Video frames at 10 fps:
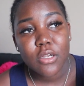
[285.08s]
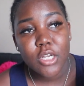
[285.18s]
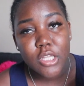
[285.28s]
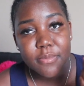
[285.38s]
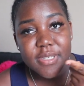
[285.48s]

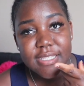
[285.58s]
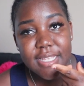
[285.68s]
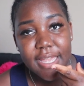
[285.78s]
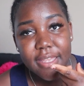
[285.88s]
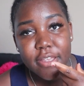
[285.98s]
Columbus
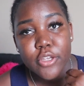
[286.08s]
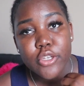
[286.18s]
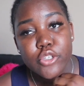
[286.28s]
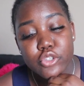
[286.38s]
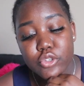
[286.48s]
State,
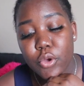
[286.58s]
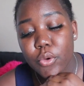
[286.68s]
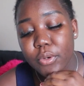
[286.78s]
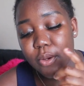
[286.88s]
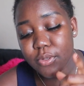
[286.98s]

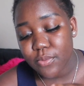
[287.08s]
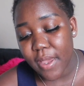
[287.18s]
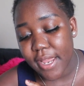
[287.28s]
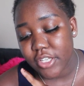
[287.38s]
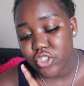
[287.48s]
so that was
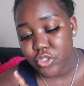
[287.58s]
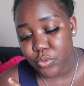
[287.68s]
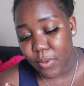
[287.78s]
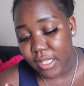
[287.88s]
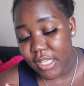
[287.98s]
why I did
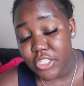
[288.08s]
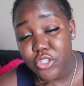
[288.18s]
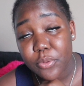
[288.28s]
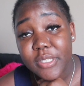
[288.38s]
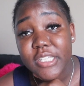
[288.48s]
just 1 class.
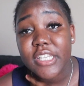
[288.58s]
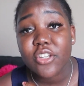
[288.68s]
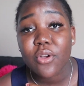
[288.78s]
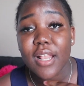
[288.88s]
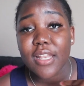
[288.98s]
Normally they
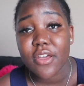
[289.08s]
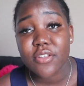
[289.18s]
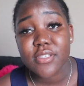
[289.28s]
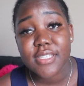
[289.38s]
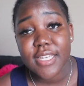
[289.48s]
don't allow
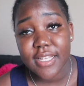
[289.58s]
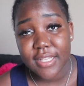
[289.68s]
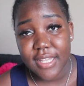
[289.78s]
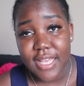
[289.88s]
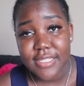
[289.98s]
you to take a
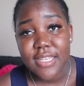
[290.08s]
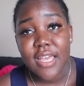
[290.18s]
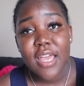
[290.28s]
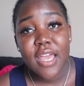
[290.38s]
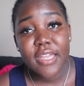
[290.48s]
class
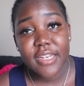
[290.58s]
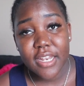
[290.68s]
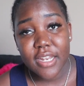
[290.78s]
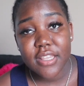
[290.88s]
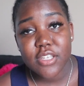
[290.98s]
in
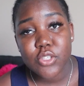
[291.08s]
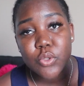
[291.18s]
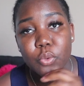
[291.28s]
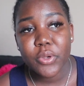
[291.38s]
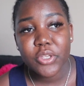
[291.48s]
another
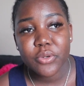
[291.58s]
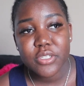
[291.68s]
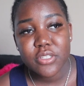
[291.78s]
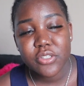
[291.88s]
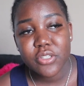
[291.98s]
school when
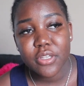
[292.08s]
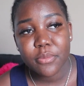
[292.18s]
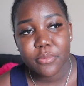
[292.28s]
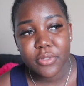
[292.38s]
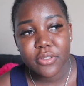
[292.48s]
you're
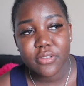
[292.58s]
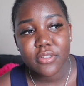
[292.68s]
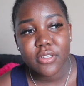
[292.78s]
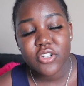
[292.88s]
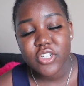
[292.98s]
in
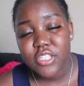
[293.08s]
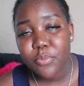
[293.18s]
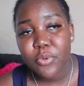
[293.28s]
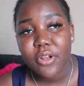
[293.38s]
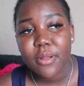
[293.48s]
the
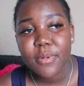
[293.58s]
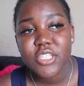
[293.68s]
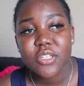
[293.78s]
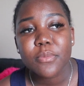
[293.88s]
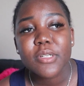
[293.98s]
nursing program at
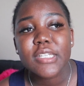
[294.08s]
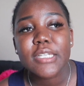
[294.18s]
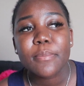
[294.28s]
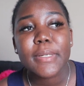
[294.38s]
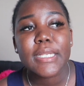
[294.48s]

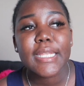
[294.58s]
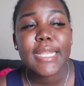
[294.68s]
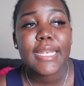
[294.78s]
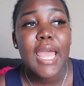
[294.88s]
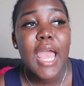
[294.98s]
Chamberlain, but
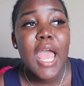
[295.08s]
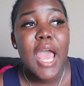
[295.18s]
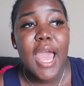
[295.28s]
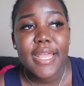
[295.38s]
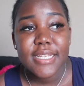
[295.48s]
then
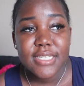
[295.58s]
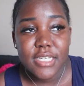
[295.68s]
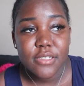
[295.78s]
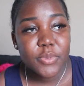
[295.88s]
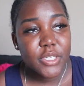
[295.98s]
I
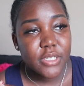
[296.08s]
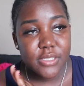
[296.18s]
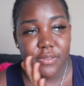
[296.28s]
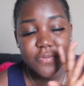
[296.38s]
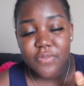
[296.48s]
did
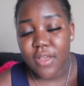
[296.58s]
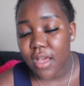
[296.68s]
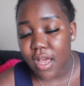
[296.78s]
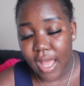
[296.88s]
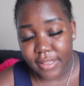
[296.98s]
because of
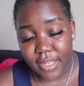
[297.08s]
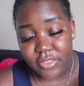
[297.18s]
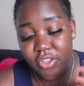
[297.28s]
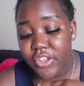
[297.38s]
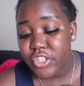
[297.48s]

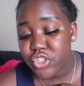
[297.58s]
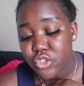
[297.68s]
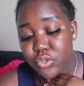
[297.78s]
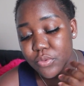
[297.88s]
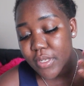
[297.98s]
another
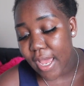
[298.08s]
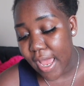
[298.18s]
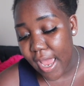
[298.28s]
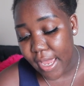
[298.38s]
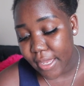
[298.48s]
issue
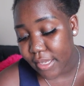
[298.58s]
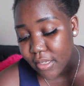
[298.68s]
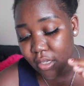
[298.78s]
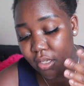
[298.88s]
that I